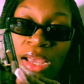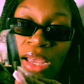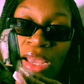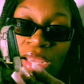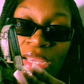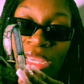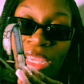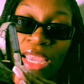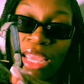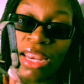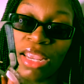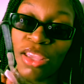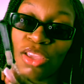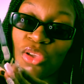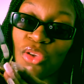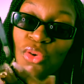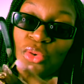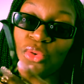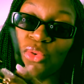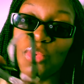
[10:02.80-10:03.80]
getting
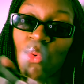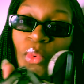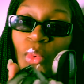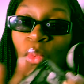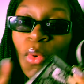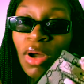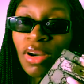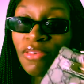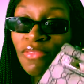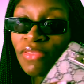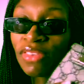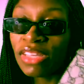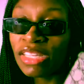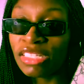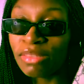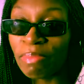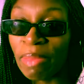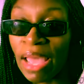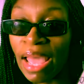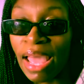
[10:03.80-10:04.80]
you one of
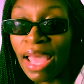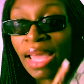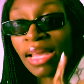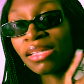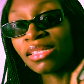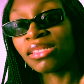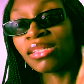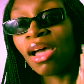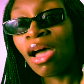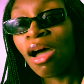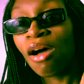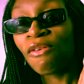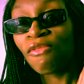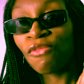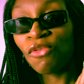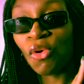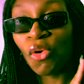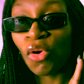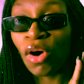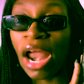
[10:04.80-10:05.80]
these bags
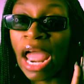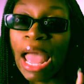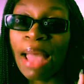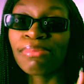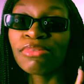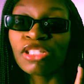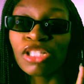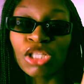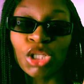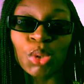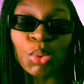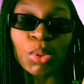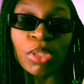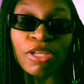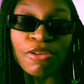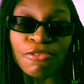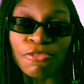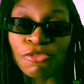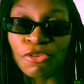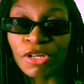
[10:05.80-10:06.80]
for
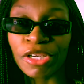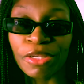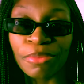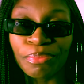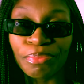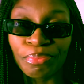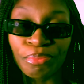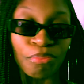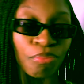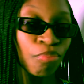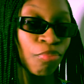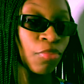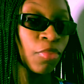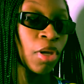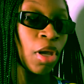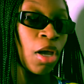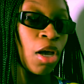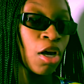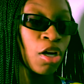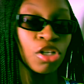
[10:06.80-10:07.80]
absolutely free,
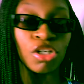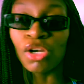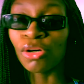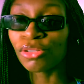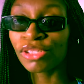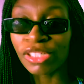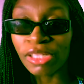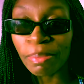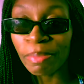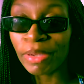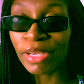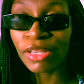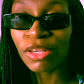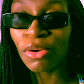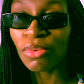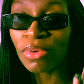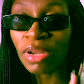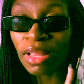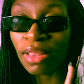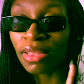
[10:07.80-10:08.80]
no shipping, no
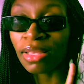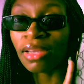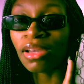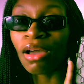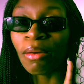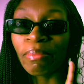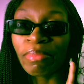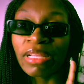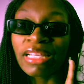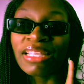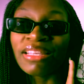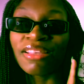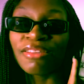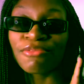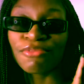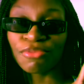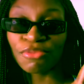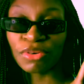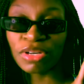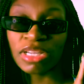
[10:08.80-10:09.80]
nothing, completely
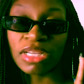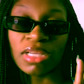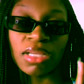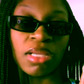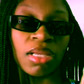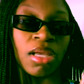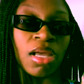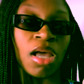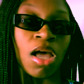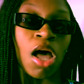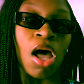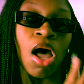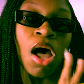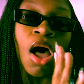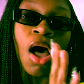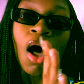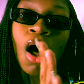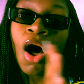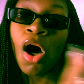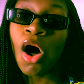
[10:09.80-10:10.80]
free,
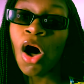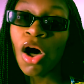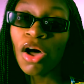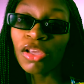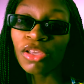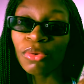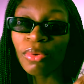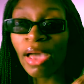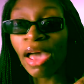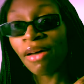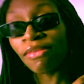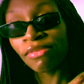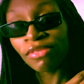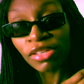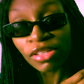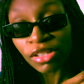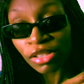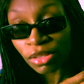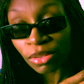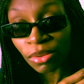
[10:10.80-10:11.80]
all you have
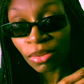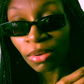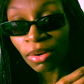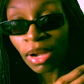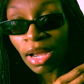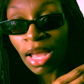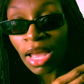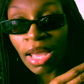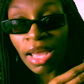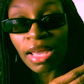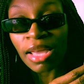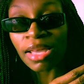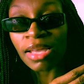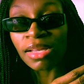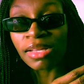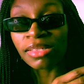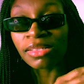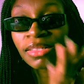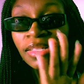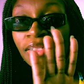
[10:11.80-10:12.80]
to do
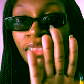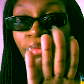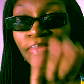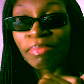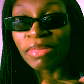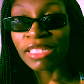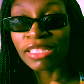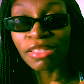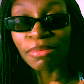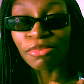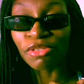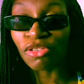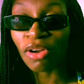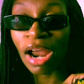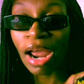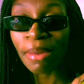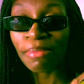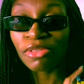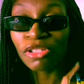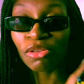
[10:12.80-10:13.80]
is be
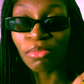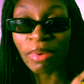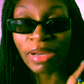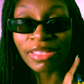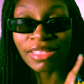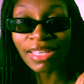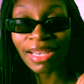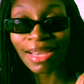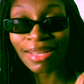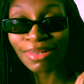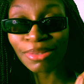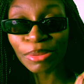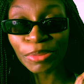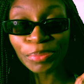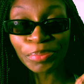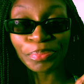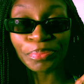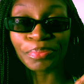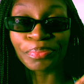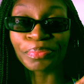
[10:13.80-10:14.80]
subscribed to my channel